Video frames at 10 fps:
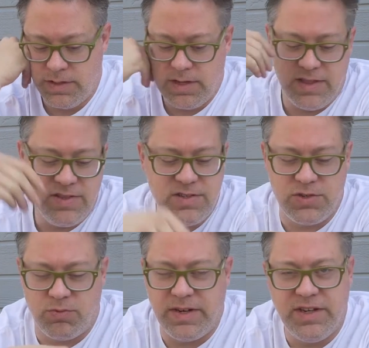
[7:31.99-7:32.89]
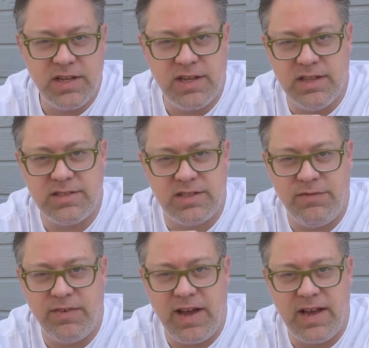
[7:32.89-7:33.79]
And this is ridiculously
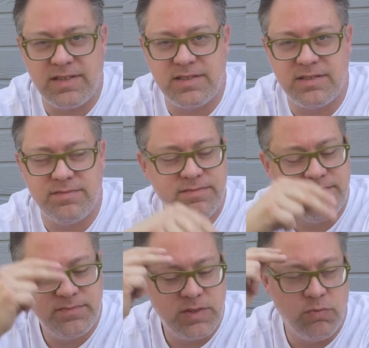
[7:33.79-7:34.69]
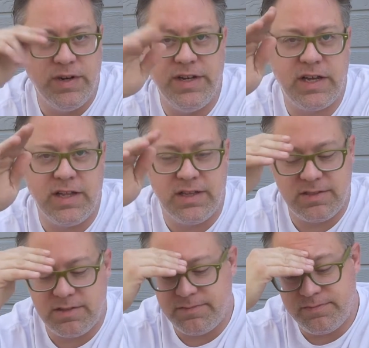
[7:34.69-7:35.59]
fast. Ridiculous.